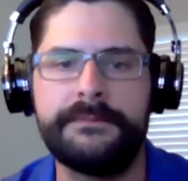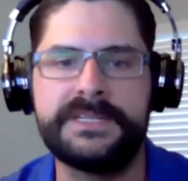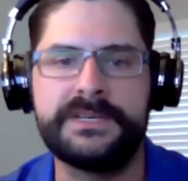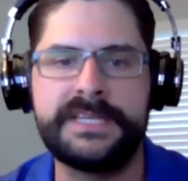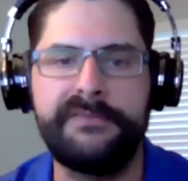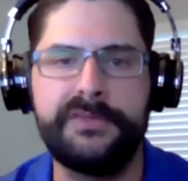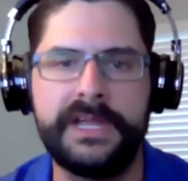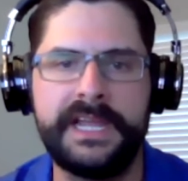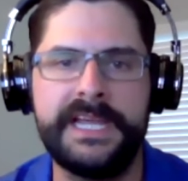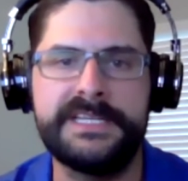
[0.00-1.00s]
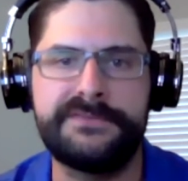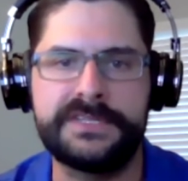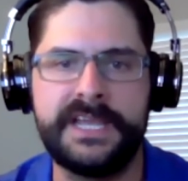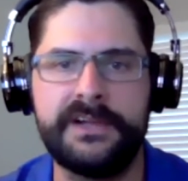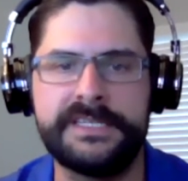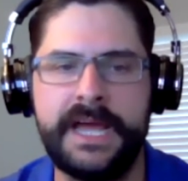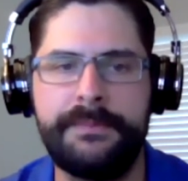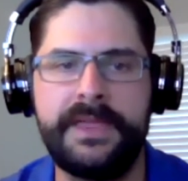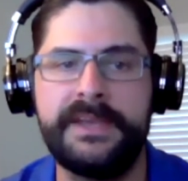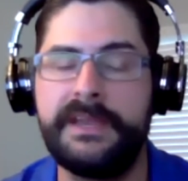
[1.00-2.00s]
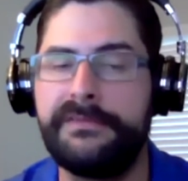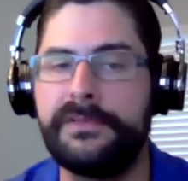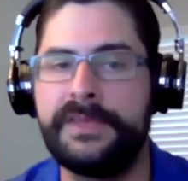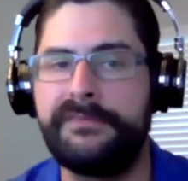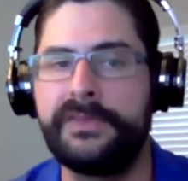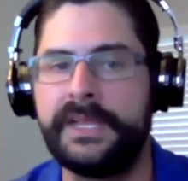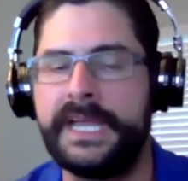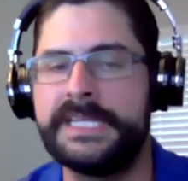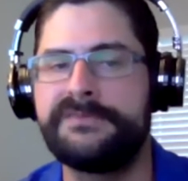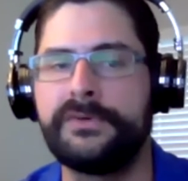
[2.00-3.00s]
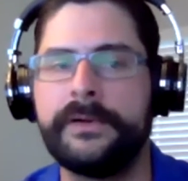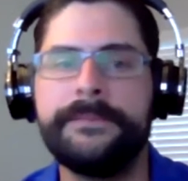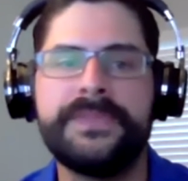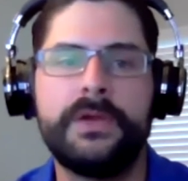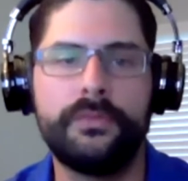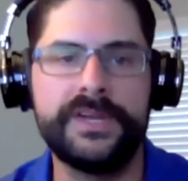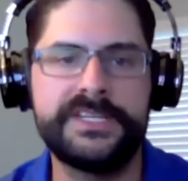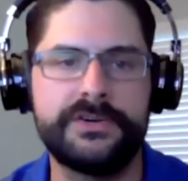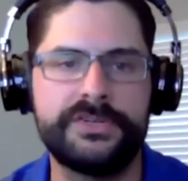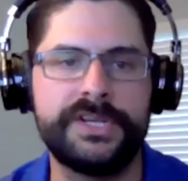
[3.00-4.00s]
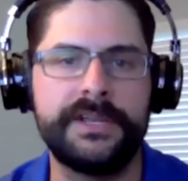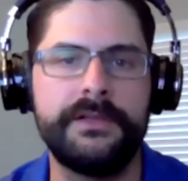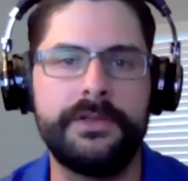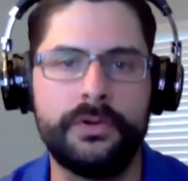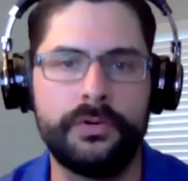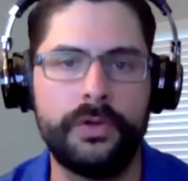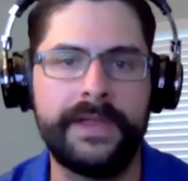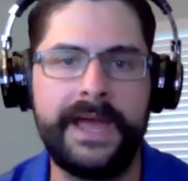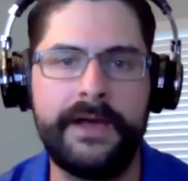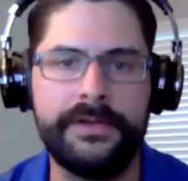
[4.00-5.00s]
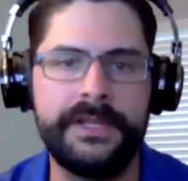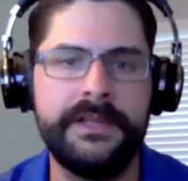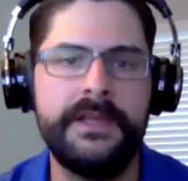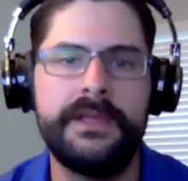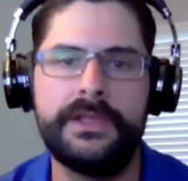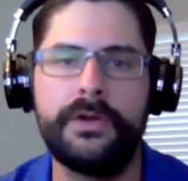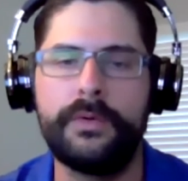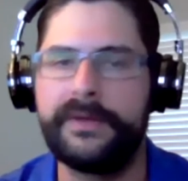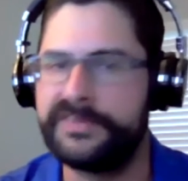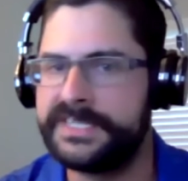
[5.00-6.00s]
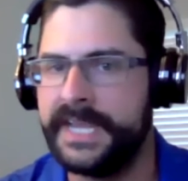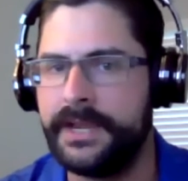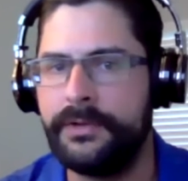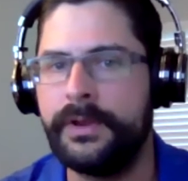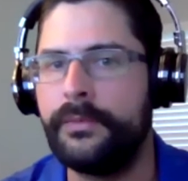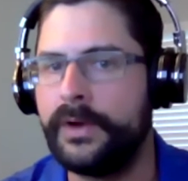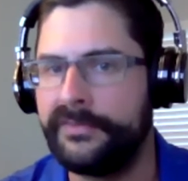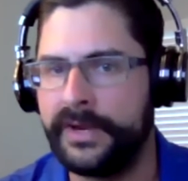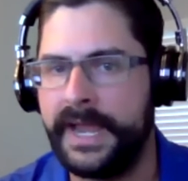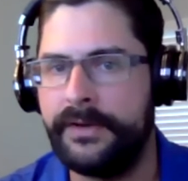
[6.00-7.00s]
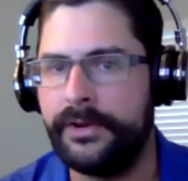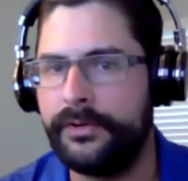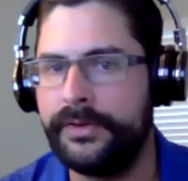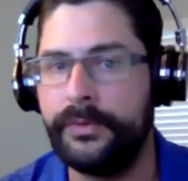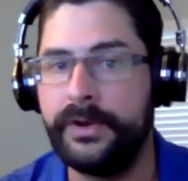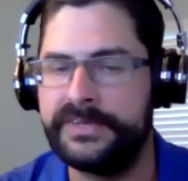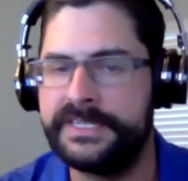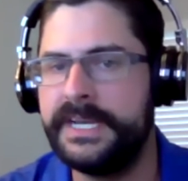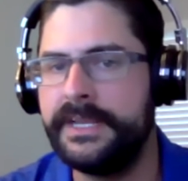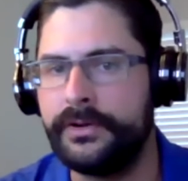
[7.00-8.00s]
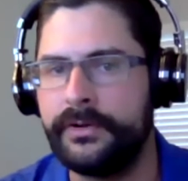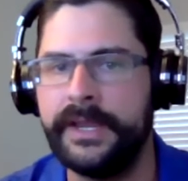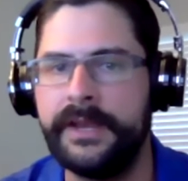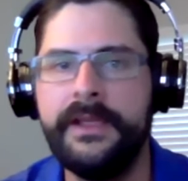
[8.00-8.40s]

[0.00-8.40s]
So it's definitely a case for staying on top of that, and definitely a case for researching your locality, whatever state you're in, whatever county you're in, whatever city you're in,